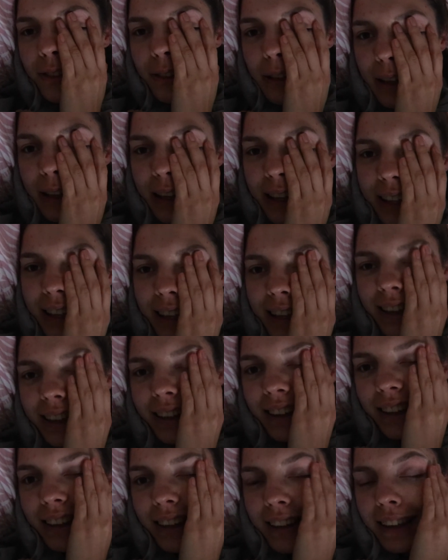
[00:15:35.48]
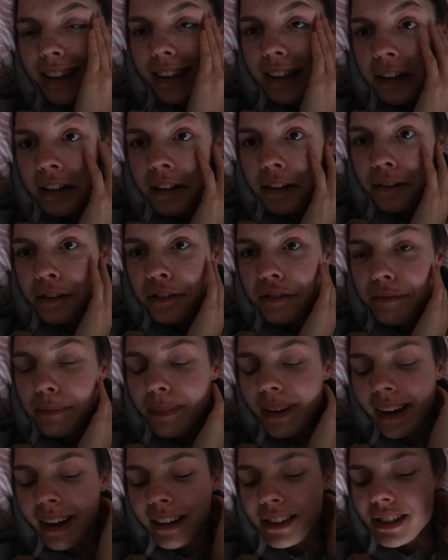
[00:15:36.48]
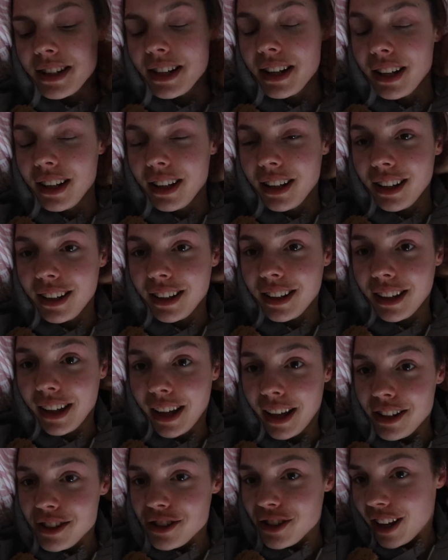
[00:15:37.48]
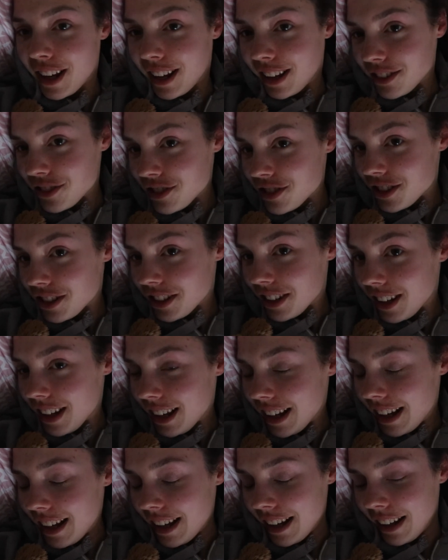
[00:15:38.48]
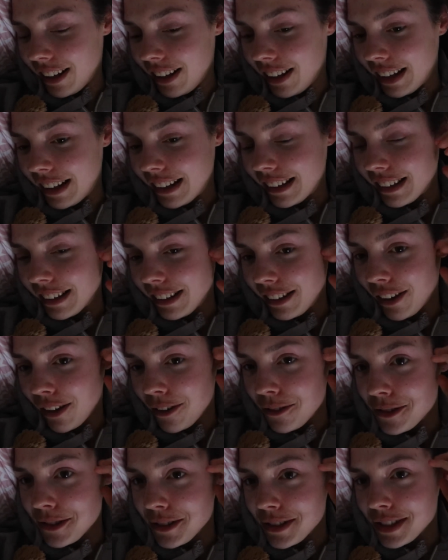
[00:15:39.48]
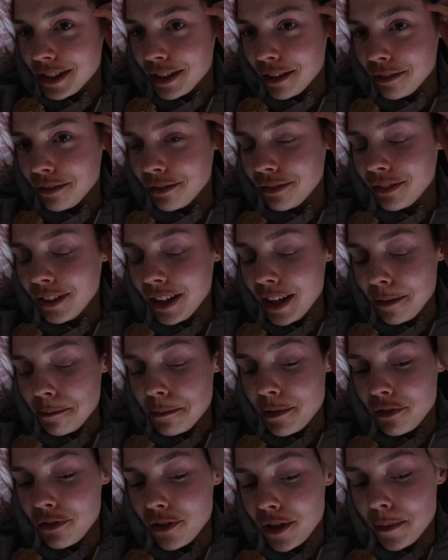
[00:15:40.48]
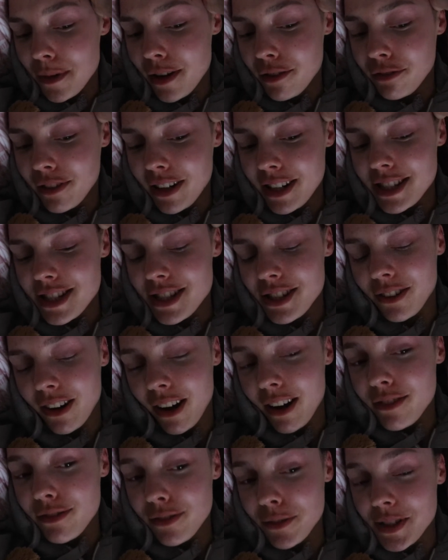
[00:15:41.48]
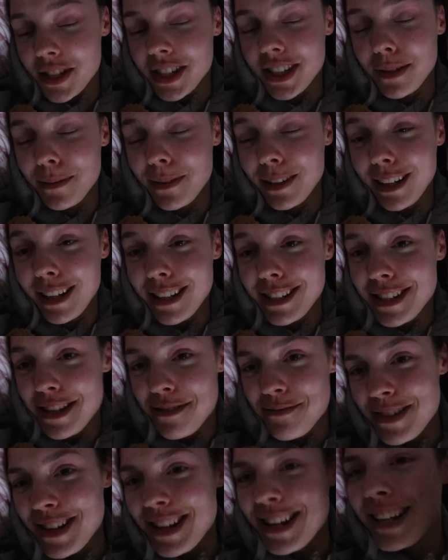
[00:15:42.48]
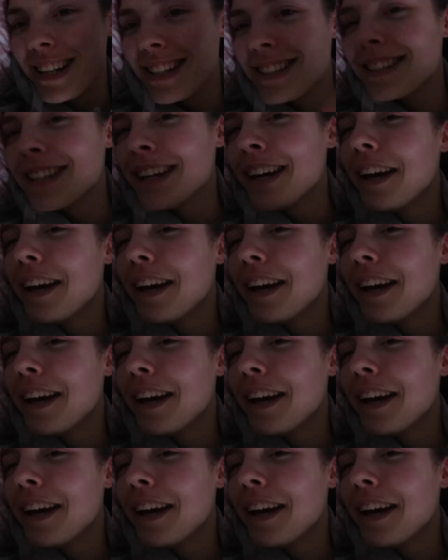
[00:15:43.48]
to like get out of bed, get changed, and like go do stuff before my friends arrive, which is gonna be like ten minutes.